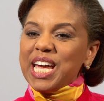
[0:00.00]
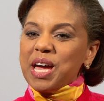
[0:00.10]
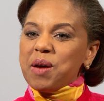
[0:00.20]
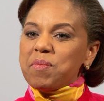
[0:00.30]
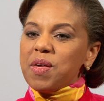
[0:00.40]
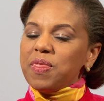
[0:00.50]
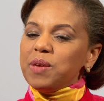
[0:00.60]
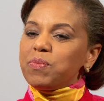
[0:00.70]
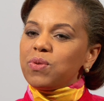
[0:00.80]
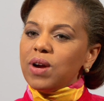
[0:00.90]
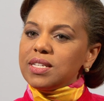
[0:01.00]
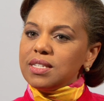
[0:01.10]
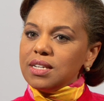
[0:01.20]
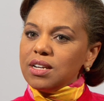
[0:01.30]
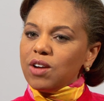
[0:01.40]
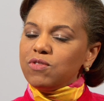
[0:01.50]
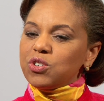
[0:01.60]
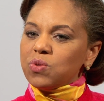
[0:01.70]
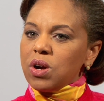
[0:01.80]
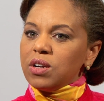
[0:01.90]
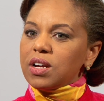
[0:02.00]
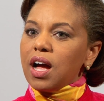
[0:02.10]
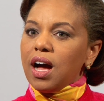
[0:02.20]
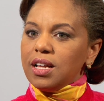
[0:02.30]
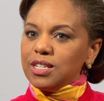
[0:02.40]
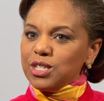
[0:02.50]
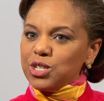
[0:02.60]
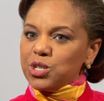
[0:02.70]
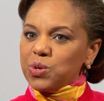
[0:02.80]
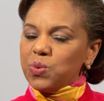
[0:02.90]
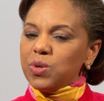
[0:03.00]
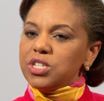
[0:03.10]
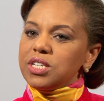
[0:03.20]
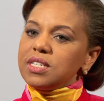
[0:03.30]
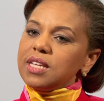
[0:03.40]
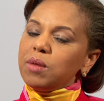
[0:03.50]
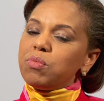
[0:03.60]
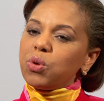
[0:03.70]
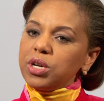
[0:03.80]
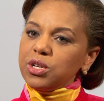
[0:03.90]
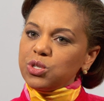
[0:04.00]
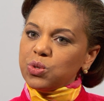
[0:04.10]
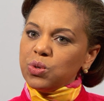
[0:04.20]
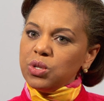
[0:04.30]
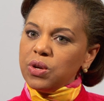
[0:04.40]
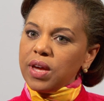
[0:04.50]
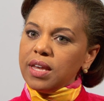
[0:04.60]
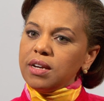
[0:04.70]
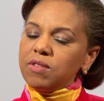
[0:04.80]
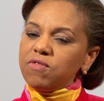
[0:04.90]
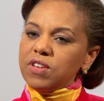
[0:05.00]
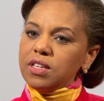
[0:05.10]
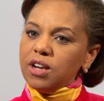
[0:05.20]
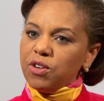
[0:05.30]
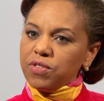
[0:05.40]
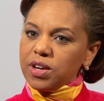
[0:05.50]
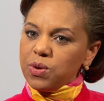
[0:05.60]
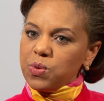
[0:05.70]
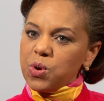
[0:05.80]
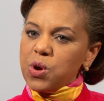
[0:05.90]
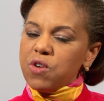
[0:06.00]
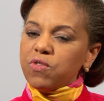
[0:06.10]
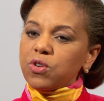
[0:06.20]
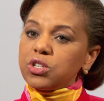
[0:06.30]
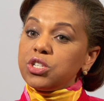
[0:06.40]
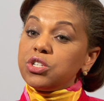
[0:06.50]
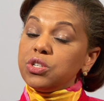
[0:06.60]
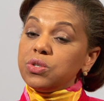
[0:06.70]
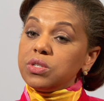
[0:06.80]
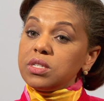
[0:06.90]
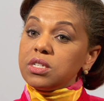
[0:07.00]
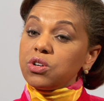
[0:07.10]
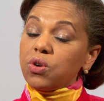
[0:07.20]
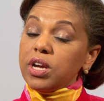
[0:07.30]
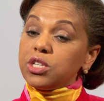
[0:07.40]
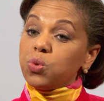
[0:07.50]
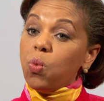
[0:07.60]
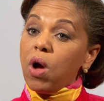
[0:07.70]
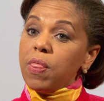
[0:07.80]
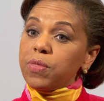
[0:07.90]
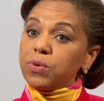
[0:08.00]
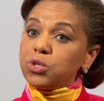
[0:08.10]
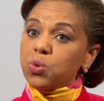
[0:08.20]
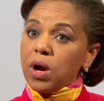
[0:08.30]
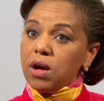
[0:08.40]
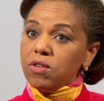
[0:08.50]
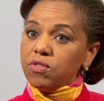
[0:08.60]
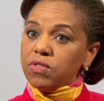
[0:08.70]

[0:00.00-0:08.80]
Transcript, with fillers: am the president of Girard College, which is a boarding school located in Philadelphia for students in grades 1 through 12.